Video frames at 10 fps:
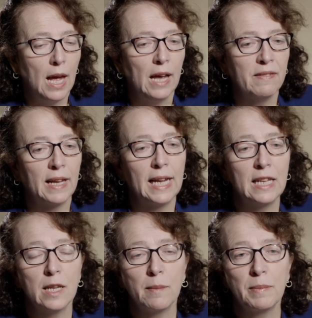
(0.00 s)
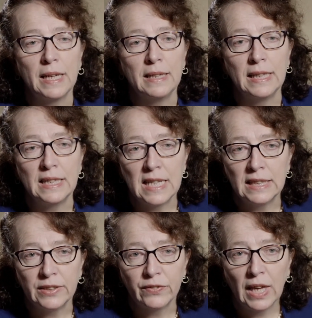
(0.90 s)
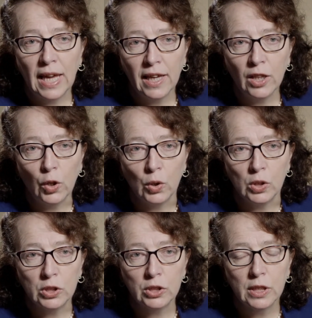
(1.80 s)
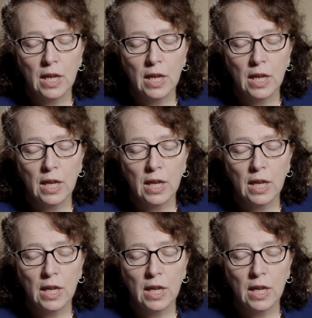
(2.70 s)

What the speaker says: And they end up in the intensive care unit,